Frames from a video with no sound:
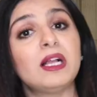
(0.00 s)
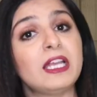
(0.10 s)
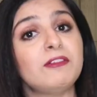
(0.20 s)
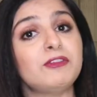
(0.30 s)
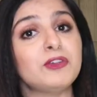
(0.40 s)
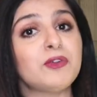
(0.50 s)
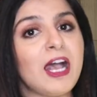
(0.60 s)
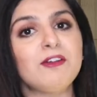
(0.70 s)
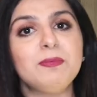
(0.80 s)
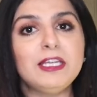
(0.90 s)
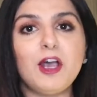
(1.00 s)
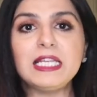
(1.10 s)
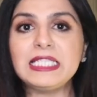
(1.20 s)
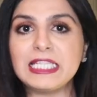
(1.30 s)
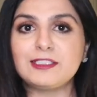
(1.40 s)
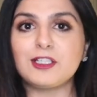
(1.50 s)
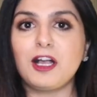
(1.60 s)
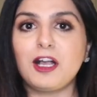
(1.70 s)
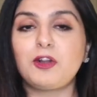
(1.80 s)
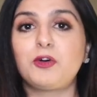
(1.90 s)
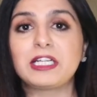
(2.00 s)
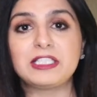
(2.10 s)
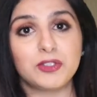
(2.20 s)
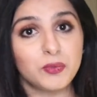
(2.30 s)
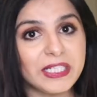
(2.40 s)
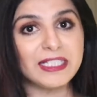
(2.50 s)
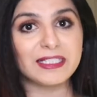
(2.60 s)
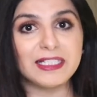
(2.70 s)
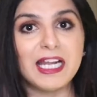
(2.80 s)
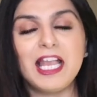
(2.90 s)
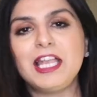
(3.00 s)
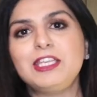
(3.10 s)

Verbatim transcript: Well, if you have been on TikTok or Twitter,